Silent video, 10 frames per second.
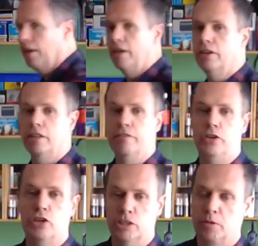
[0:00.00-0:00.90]
in another
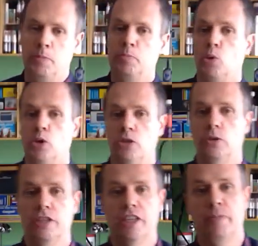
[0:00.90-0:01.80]
video, because I've probably bored you
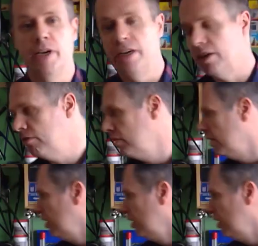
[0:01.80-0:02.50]
all to death by now,